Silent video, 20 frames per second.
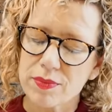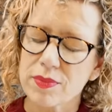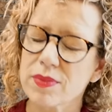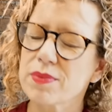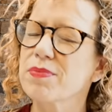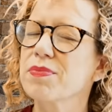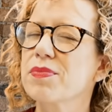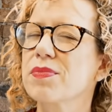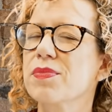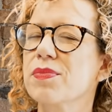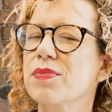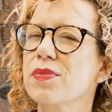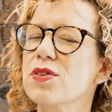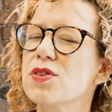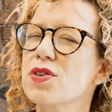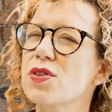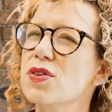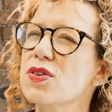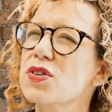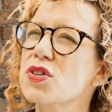to
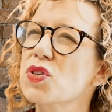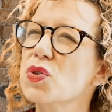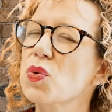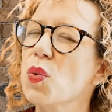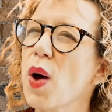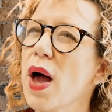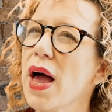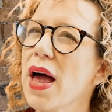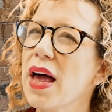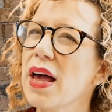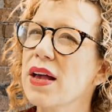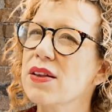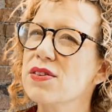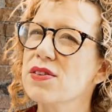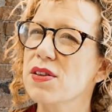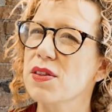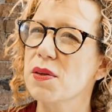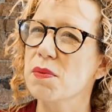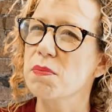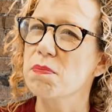the square, to
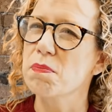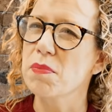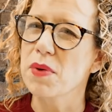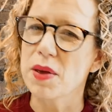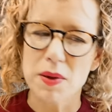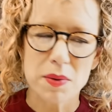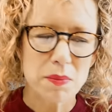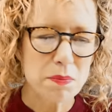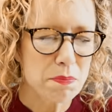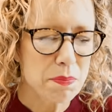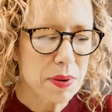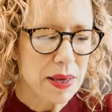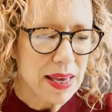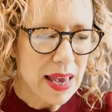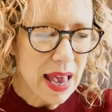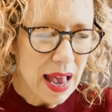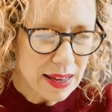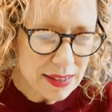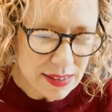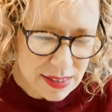the
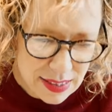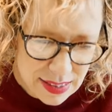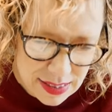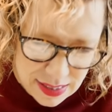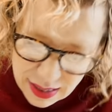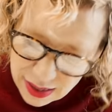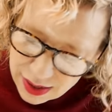piazza.